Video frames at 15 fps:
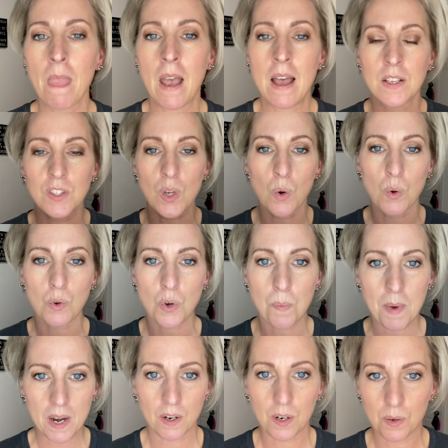so no
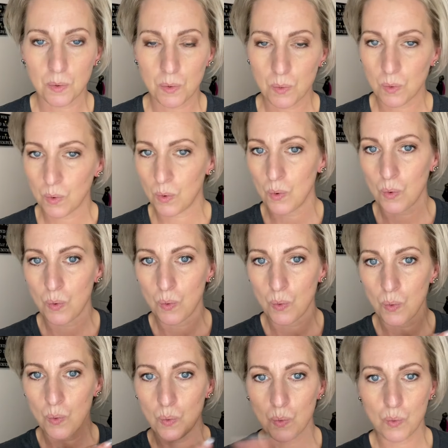matter
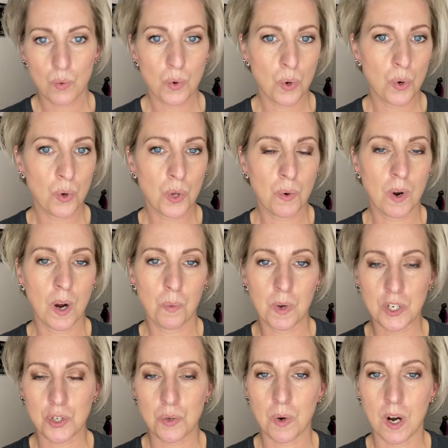who you are,
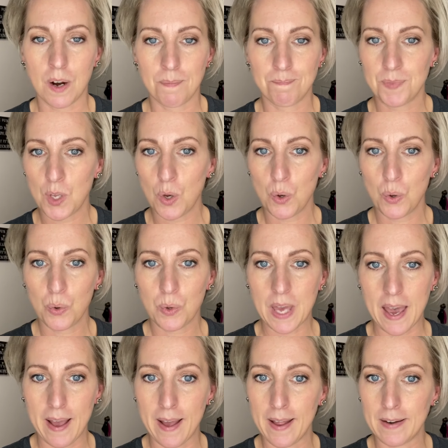what you are, you
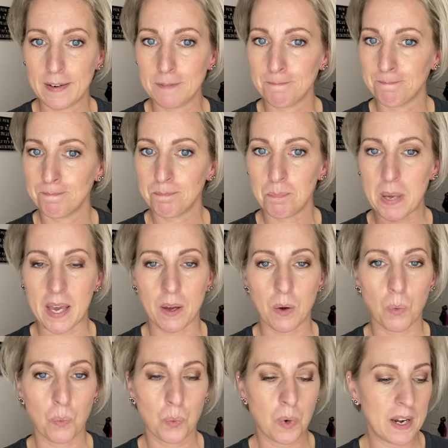can pick
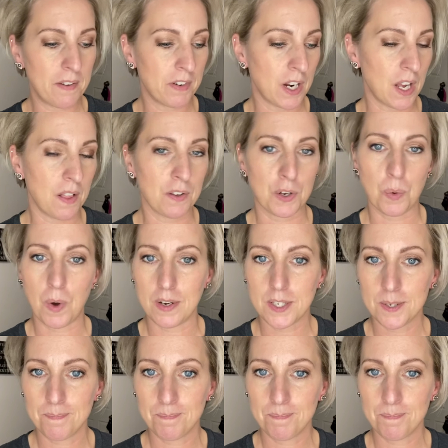whatever color you want.